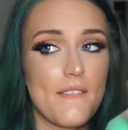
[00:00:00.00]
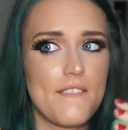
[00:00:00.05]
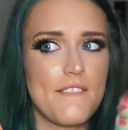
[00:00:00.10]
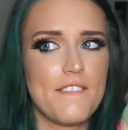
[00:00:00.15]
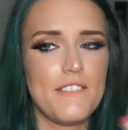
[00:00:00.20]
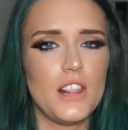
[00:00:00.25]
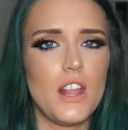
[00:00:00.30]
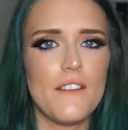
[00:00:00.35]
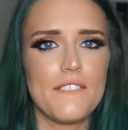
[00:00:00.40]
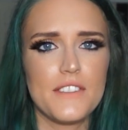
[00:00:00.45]

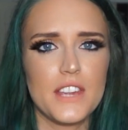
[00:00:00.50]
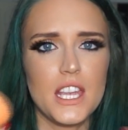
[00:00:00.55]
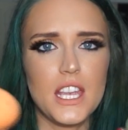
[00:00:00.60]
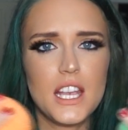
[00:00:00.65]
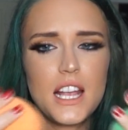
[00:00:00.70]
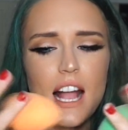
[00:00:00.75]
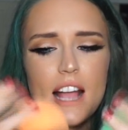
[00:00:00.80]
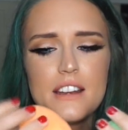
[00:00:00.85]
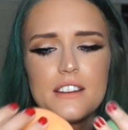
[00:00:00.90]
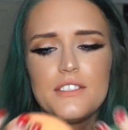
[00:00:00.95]
fluffy
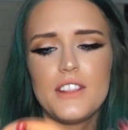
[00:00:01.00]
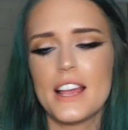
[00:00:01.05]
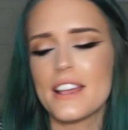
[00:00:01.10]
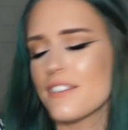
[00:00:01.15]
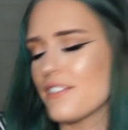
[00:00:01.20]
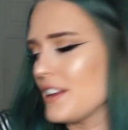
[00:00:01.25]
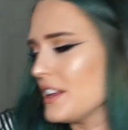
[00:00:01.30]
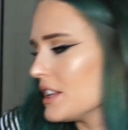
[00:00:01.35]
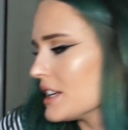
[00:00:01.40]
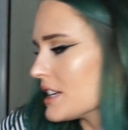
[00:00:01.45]
kind of like
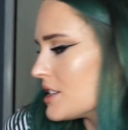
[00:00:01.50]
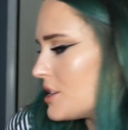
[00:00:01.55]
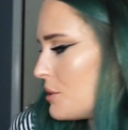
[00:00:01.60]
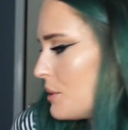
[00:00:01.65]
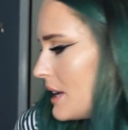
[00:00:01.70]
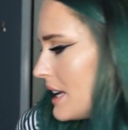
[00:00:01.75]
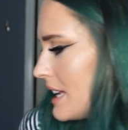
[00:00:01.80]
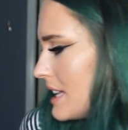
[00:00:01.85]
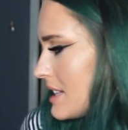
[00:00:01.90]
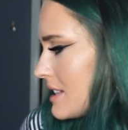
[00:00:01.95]
feeling to
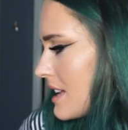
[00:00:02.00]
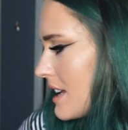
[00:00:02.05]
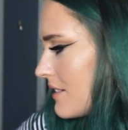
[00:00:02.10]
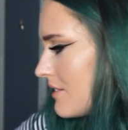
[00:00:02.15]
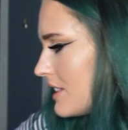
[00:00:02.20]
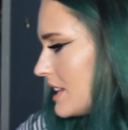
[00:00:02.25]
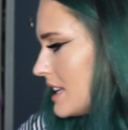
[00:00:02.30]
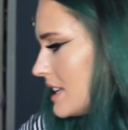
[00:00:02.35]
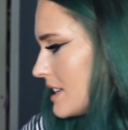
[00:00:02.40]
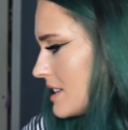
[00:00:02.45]
it instead of
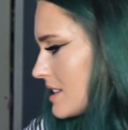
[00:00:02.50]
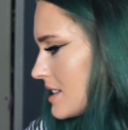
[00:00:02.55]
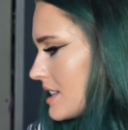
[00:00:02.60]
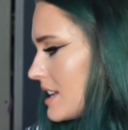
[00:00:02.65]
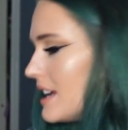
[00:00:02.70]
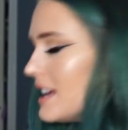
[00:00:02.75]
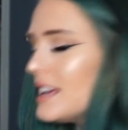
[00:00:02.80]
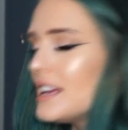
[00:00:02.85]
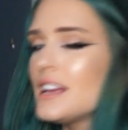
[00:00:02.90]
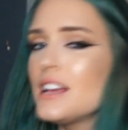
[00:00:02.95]

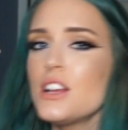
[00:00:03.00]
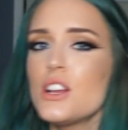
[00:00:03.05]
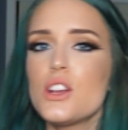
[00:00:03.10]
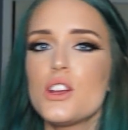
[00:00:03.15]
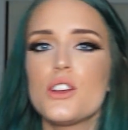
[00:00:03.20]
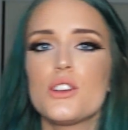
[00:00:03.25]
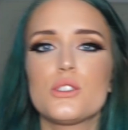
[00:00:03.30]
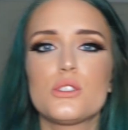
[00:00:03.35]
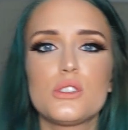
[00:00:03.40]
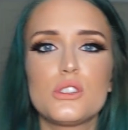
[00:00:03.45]
these
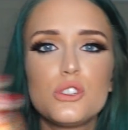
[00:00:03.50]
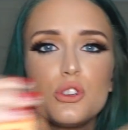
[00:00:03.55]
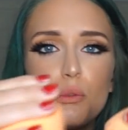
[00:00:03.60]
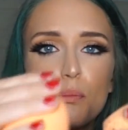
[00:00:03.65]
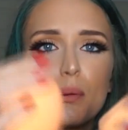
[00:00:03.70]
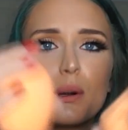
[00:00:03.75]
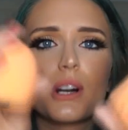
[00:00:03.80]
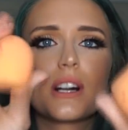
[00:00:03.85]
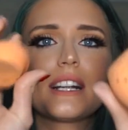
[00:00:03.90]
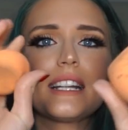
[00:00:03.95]

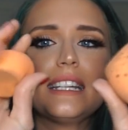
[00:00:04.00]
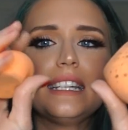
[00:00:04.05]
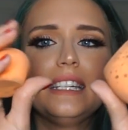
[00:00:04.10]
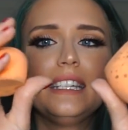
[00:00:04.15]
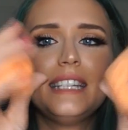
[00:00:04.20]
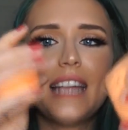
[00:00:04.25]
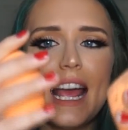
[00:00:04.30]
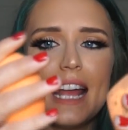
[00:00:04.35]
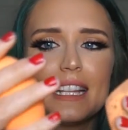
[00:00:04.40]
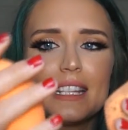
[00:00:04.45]
super
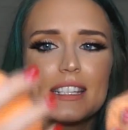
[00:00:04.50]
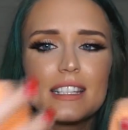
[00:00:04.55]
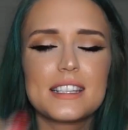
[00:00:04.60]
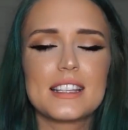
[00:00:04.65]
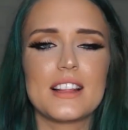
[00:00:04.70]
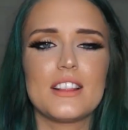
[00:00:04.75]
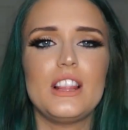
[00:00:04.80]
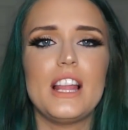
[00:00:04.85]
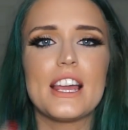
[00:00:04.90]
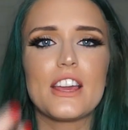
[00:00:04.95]

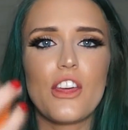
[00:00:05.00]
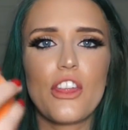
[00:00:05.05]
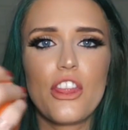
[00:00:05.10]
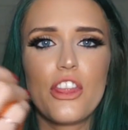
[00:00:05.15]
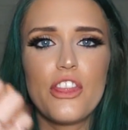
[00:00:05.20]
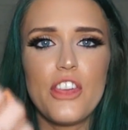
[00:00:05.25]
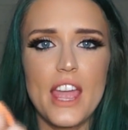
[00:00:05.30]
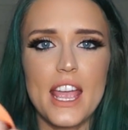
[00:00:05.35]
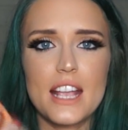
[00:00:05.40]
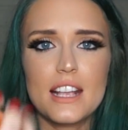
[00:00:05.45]
dense, like
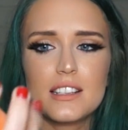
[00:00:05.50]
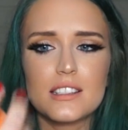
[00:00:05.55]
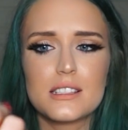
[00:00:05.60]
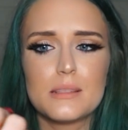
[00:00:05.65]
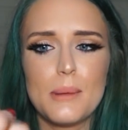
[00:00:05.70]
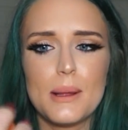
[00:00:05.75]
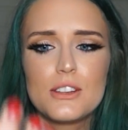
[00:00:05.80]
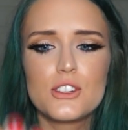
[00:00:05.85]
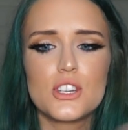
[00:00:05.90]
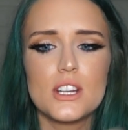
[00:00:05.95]
thick
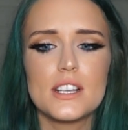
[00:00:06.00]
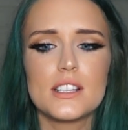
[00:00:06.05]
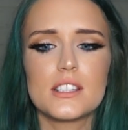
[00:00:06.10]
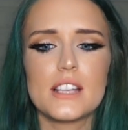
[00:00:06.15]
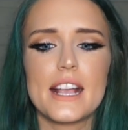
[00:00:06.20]
sponges.